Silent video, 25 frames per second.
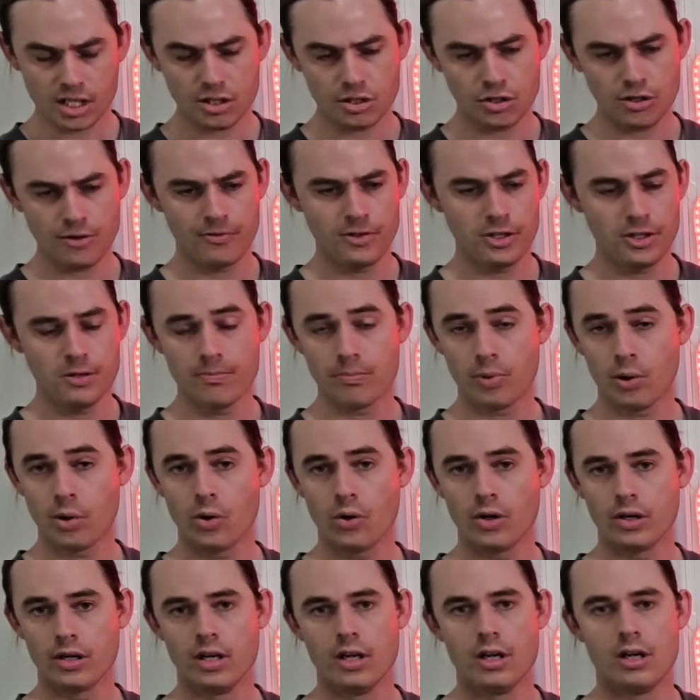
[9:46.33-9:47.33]
So if you
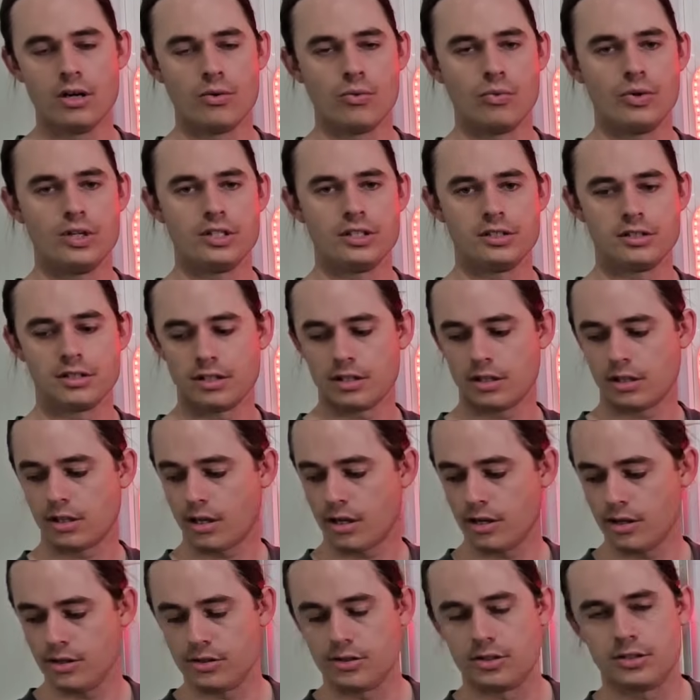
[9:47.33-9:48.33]
bought Wizards of the
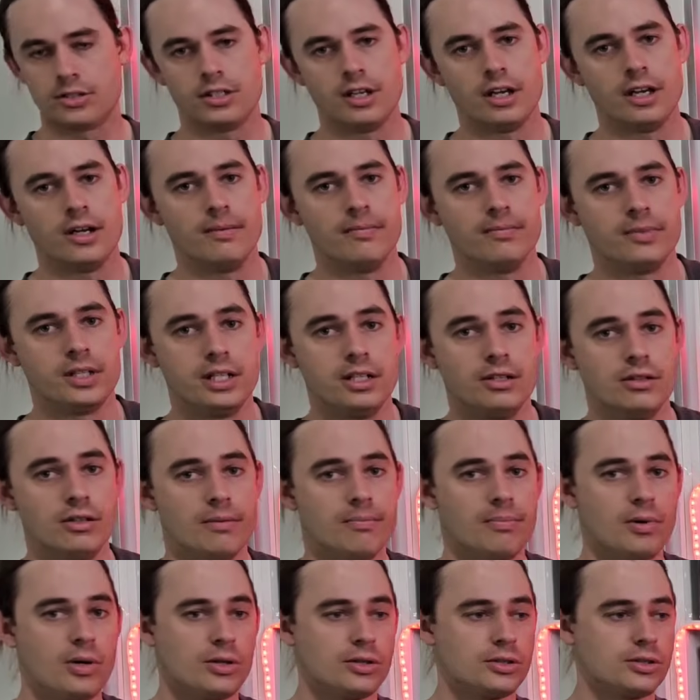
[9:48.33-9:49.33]
Coast
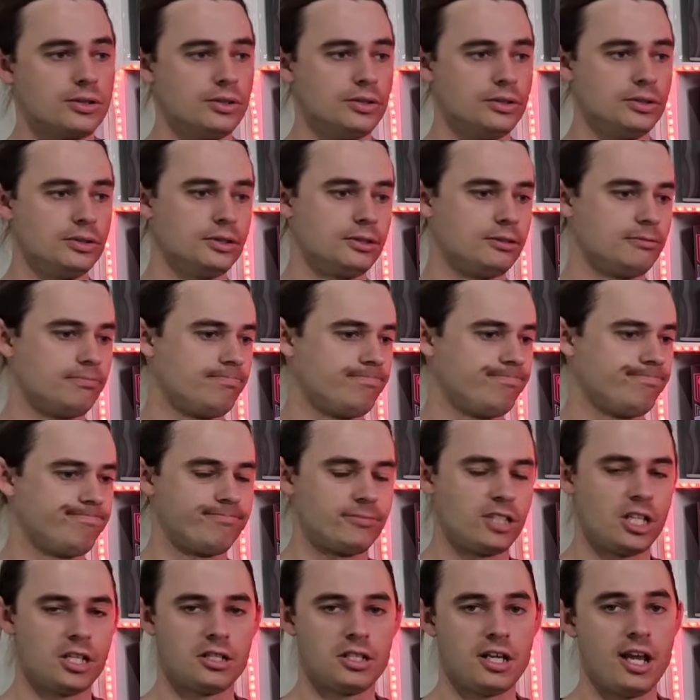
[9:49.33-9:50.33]
era boxes
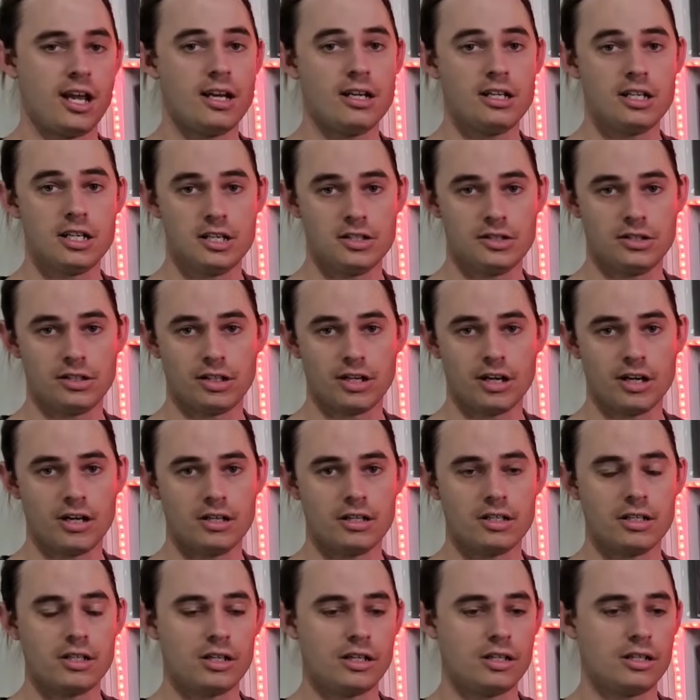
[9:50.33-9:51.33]
10 years
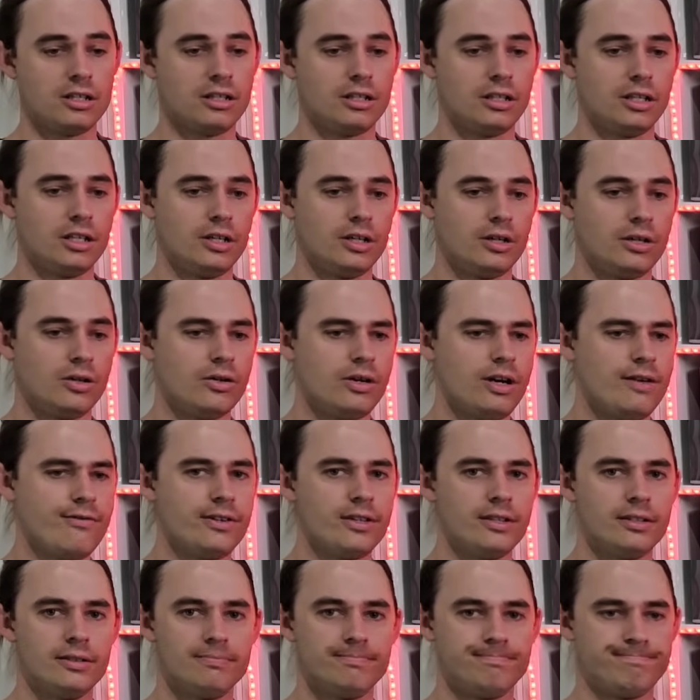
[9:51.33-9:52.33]
ago, you know, or
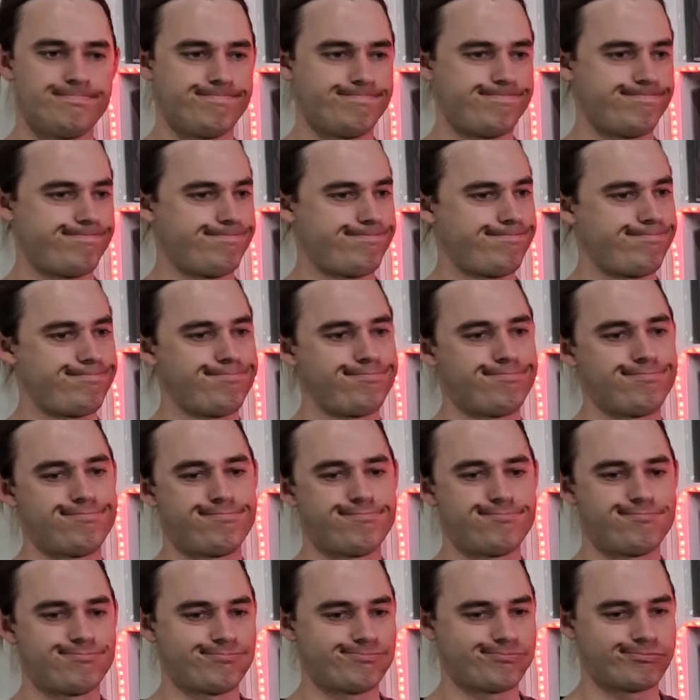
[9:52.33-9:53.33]
even
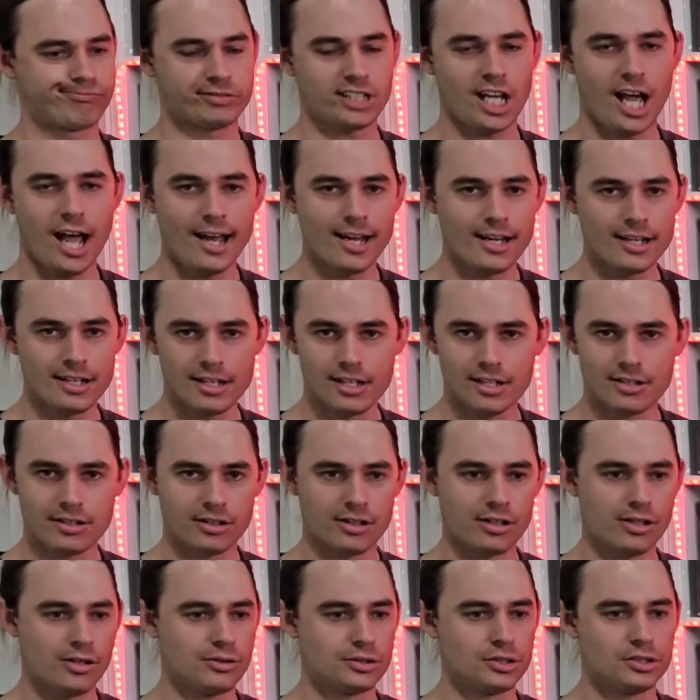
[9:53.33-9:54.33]
8 years
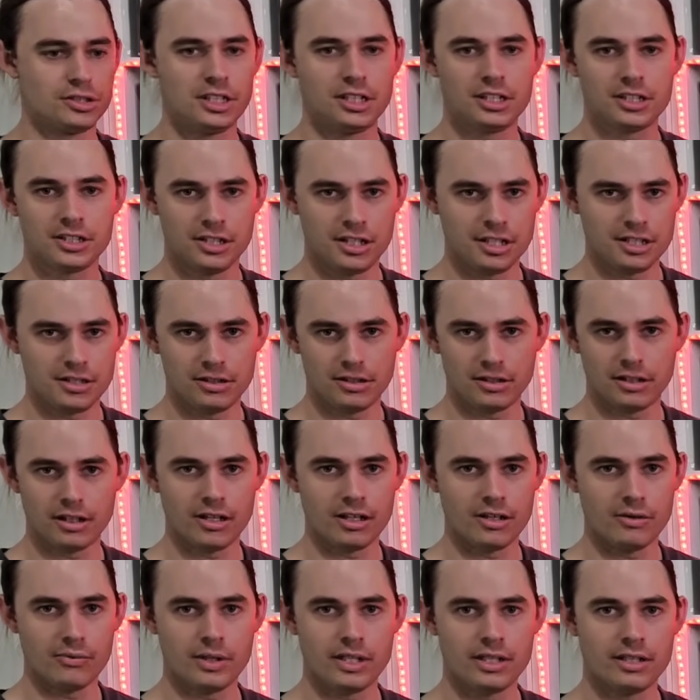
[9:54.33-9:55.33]
ago or 6 years
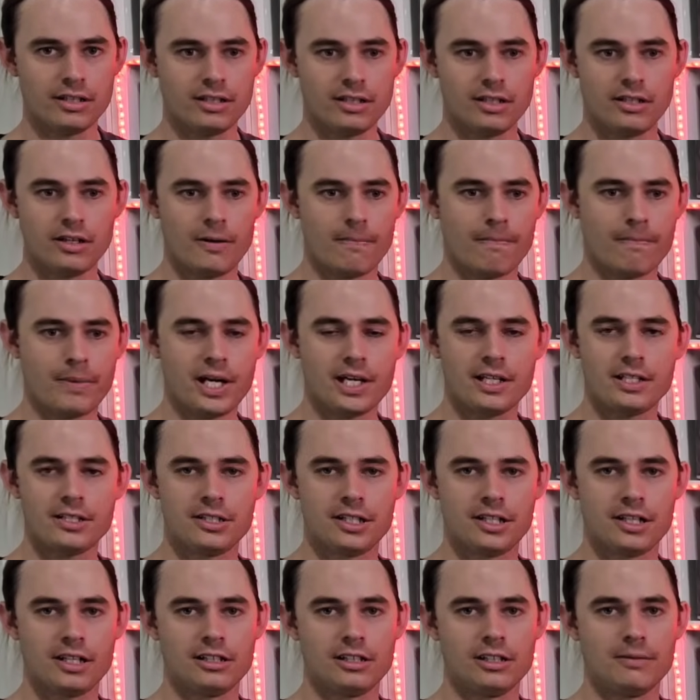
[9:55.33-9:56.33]
ago, when, you know, base
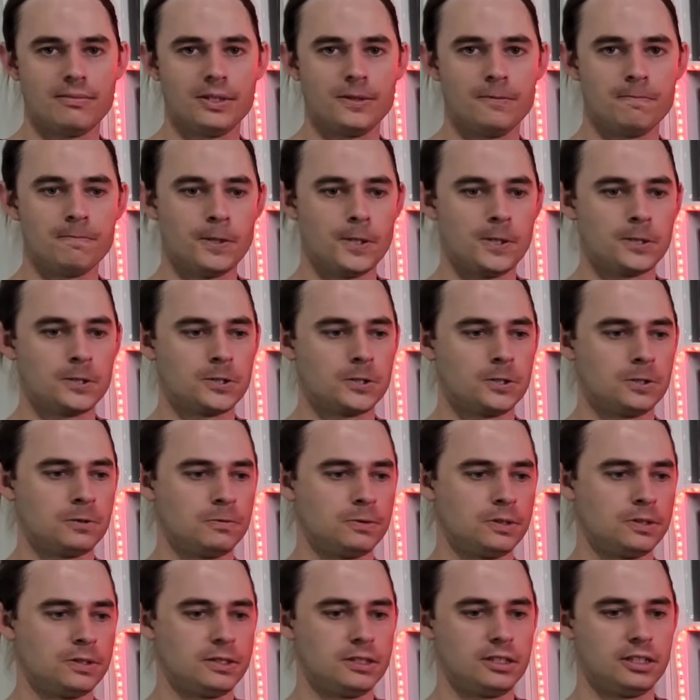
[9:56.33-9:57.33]
set unlimited
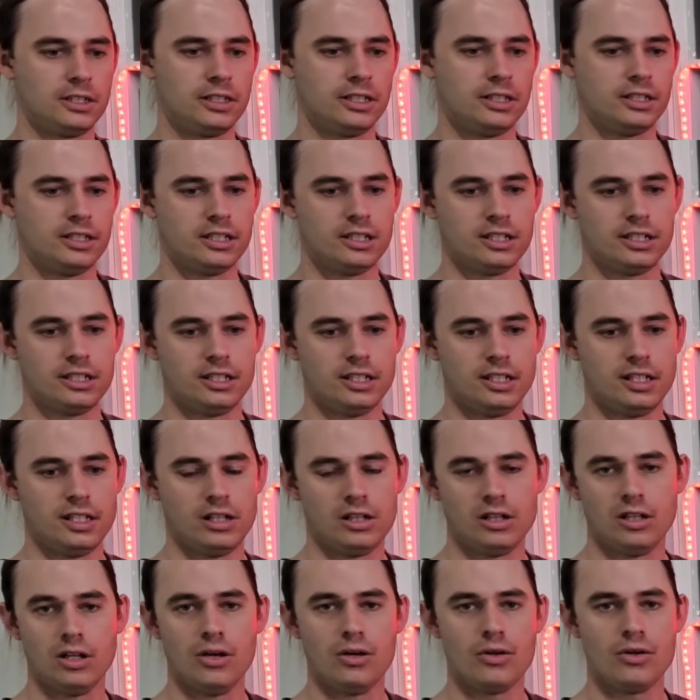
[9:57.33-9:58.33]
boxes were still in the
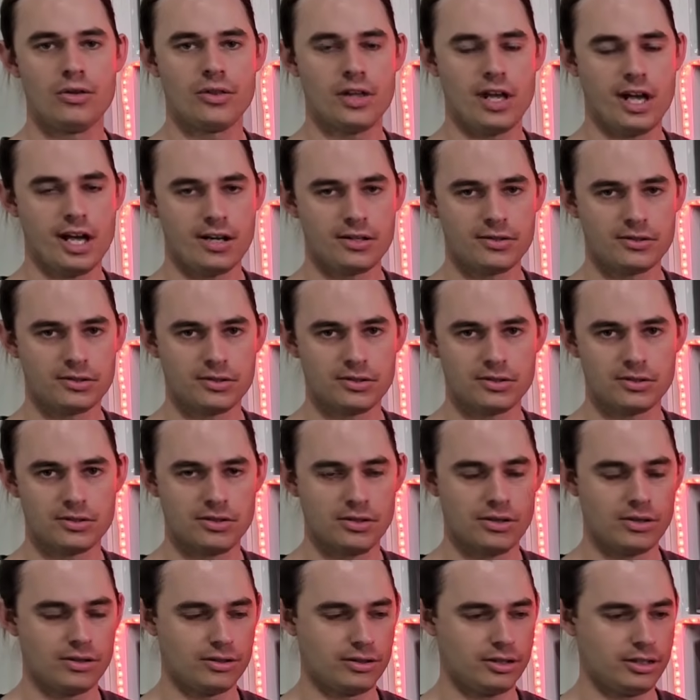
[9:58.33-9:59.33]
low thousands,
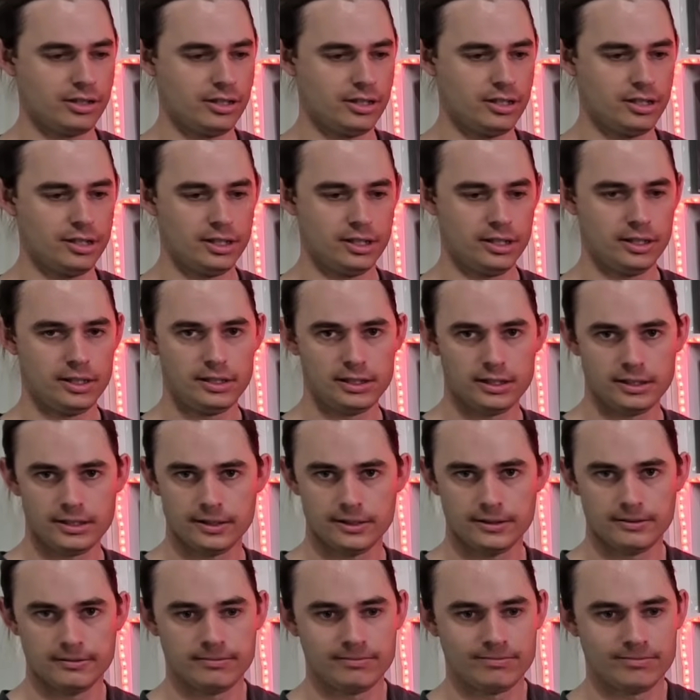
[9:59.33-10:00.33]
not the,
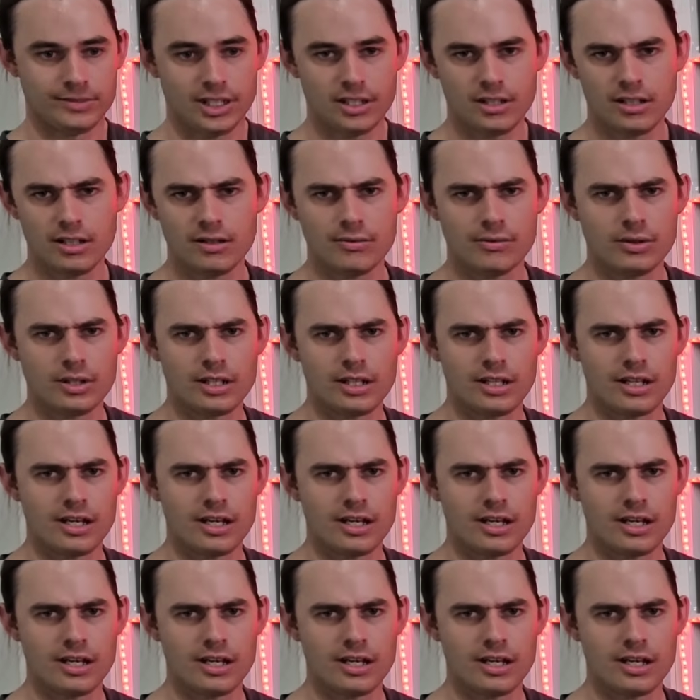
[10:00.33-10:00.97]
I don't know, what